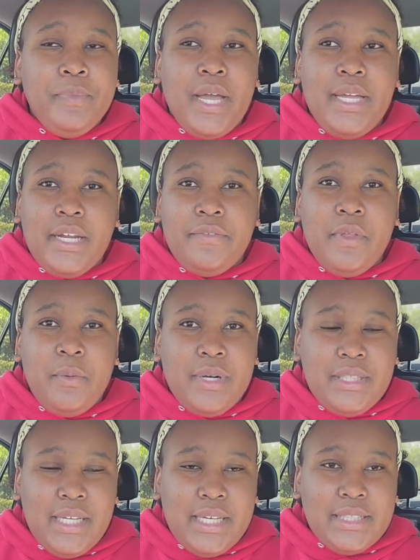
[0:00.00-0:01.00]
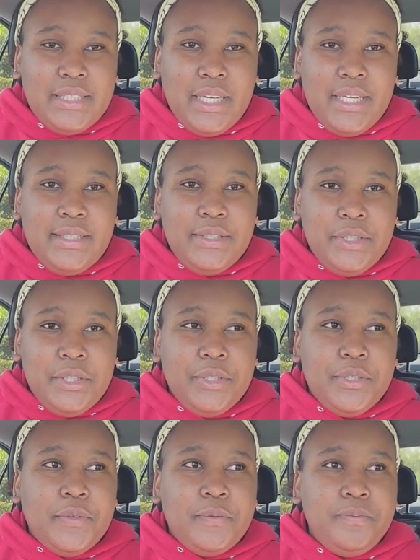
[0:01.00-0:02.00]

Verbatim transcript: I definitely want to take a second to